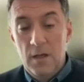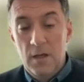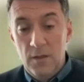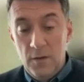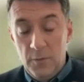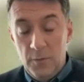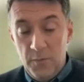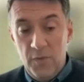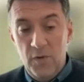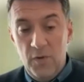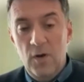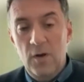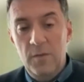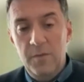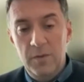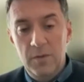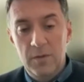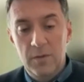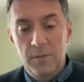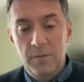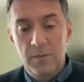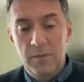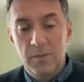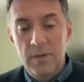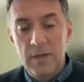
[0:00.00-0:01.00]
the
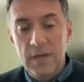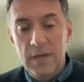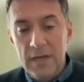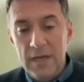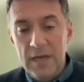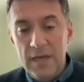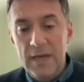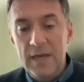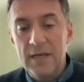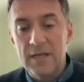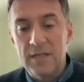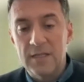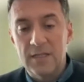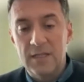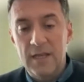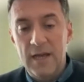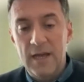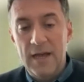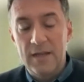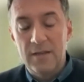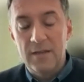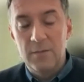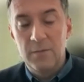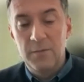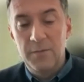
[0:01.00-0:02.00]
problem is
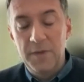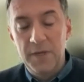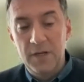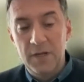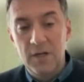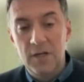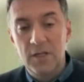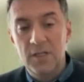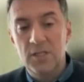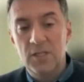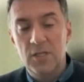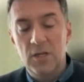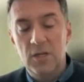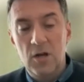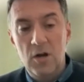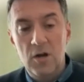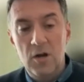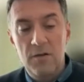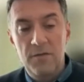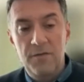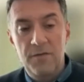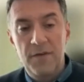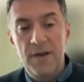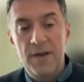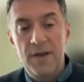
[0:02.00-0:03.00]
that because
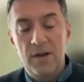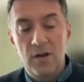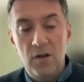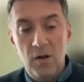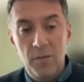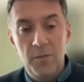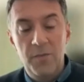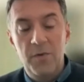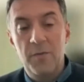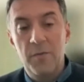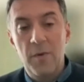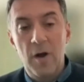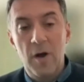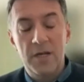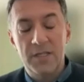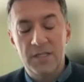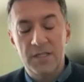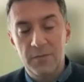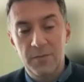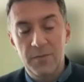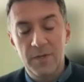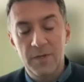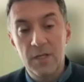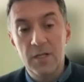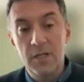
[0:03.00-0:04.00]
of their compromised
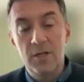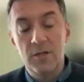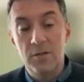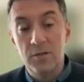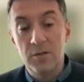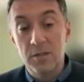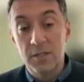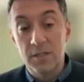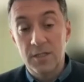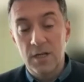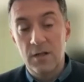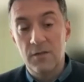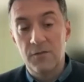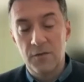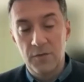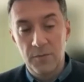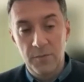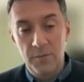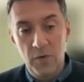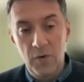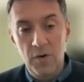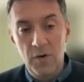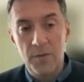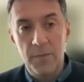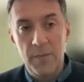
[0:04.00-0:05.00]
ability to
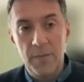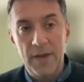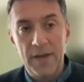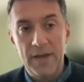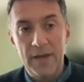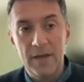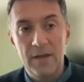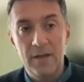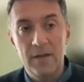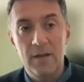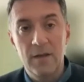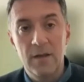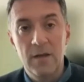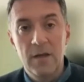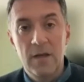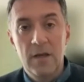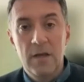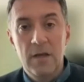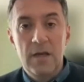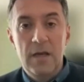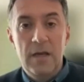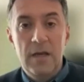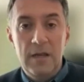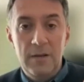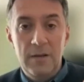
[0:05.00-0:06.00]
self-report pain,
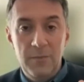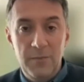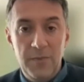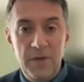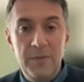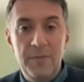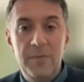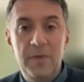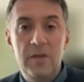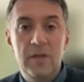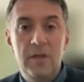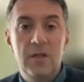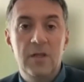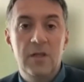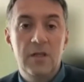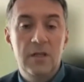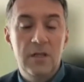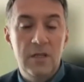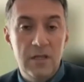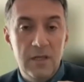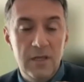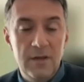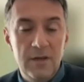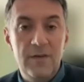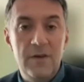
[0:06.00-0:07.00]
in people
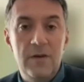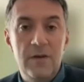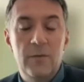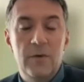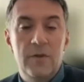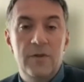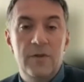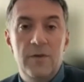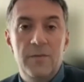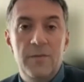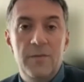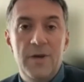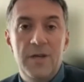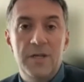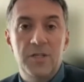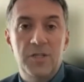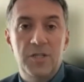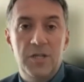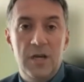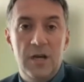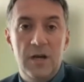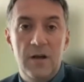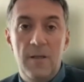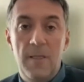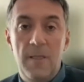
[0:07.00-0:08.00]
living with
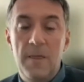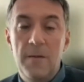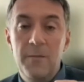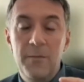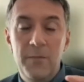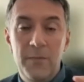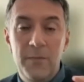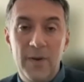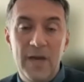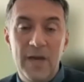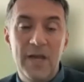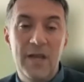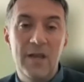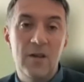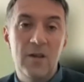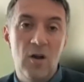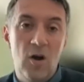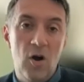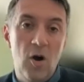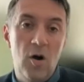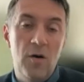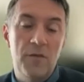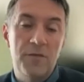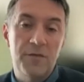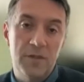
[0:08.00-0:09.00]
dementia, pain
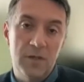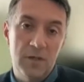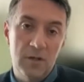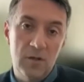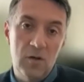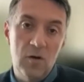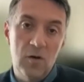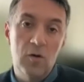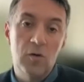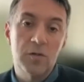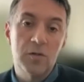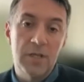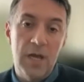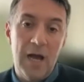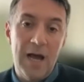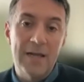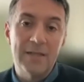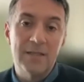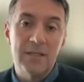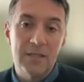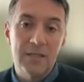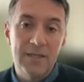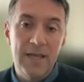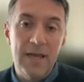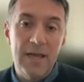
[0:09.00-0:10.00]
often goes
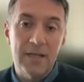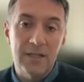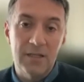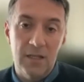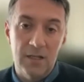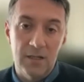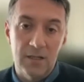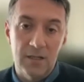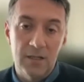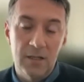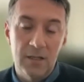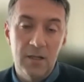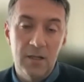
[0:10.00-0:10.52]
undetected.